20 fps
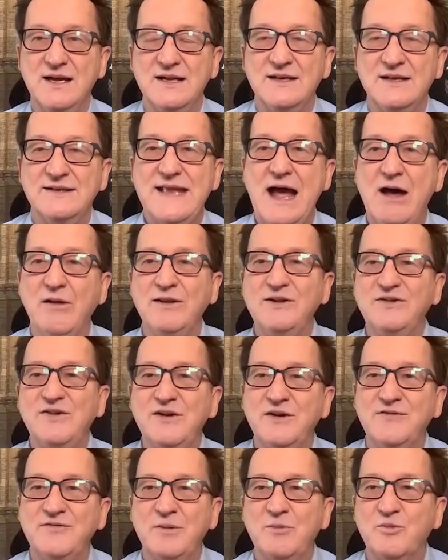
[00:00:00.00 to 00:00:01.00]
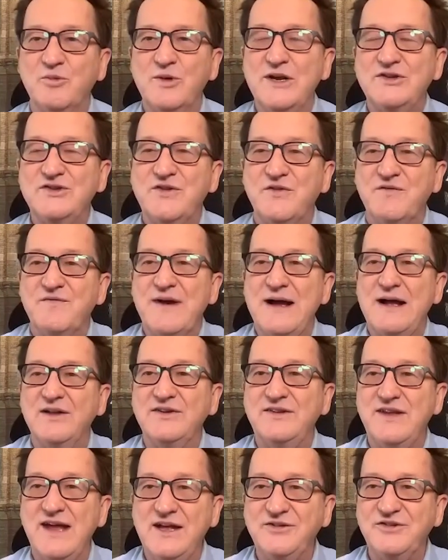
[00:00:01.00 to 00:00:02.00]
Now let's hear from Rich
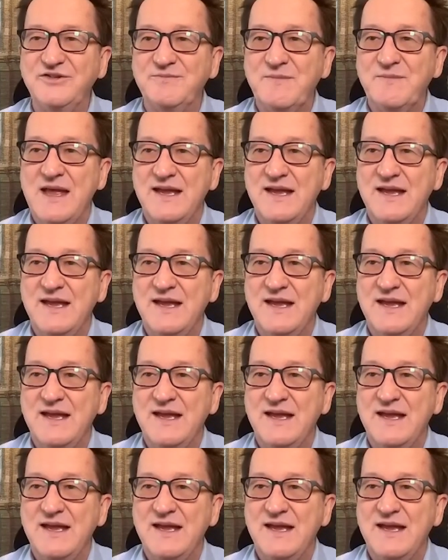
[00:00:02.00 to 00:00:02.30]
Valdes.